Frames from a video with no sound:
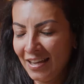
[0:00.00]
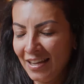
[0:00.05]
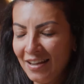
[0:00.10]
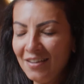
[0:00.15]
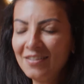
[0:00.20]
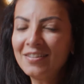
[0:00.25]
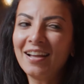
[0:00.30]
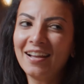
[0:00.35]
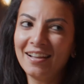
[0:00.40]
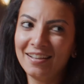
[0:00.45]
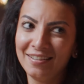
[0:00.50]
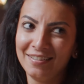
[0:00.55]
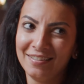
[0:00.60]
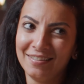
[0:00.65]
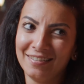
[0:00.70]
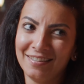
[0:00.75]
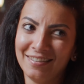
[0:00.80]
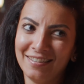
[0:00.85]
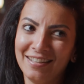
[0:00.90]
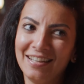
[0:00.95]
Okay,
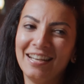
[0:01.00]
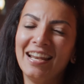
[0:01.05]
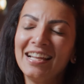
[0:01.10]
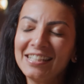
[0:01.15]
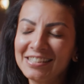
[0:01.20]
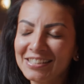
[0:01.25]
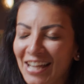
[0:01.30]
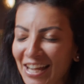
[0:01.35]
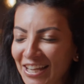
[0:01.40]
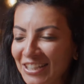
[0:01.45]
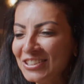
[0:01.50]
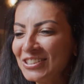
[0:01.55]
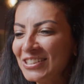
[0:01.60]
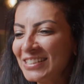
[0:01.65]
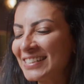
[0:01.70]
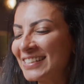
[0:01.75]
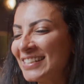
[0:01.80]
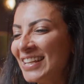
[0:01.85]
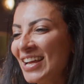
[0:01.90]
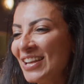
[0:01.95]
let's
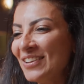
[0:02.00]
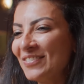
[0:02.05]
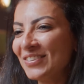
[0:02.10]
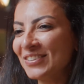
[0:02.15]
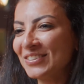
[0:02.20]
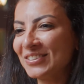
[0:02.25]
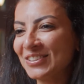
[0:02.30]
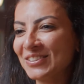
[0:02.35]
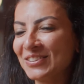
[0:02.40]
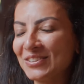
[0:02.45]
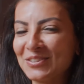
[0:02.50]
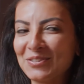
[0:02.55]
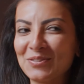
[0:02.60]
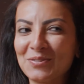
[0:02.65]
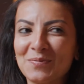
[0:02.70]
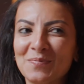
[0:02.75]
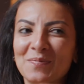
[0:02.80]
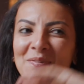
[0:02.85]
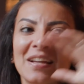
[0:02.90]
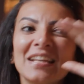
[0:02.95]
address the elephant in the room.